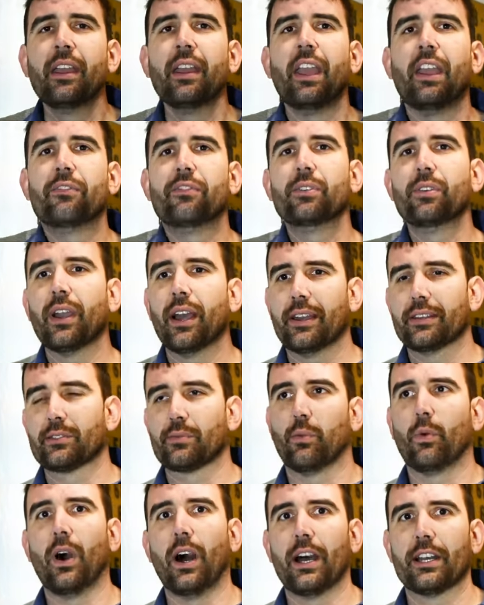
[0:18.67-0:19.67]
If you guys
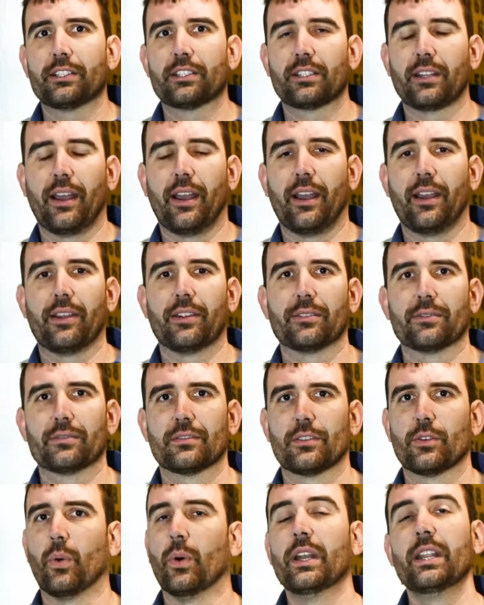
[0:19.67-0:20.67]
watched
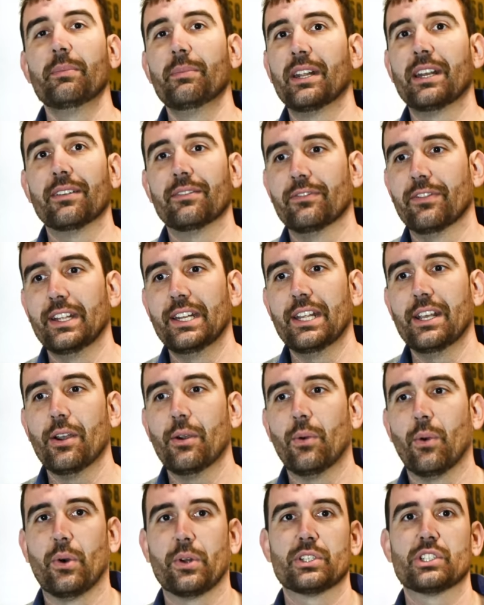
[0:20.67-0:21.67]
our 20 minute
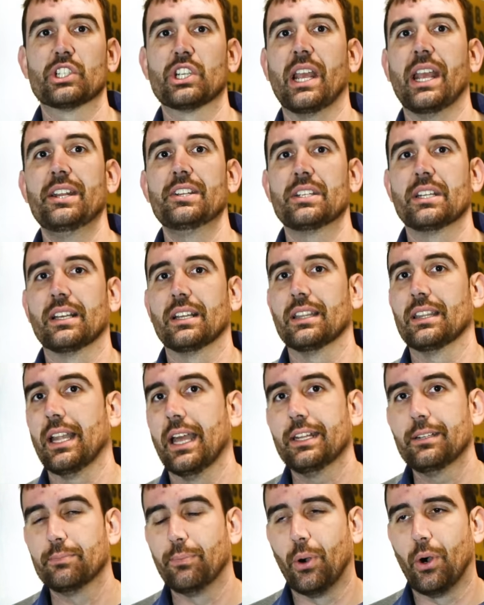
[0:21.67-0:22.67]
video on changing a
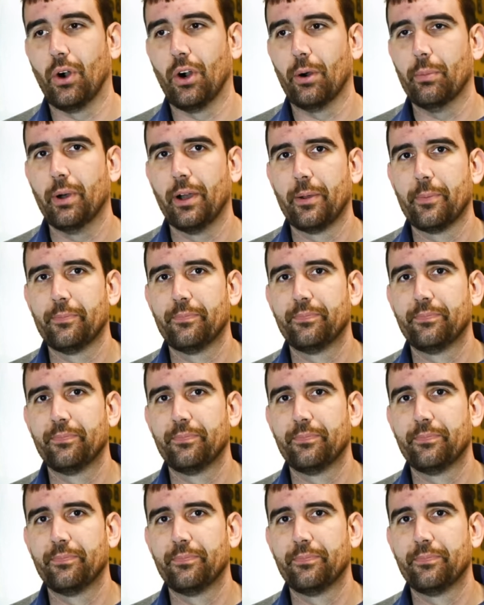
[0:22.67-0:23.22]
light bulb,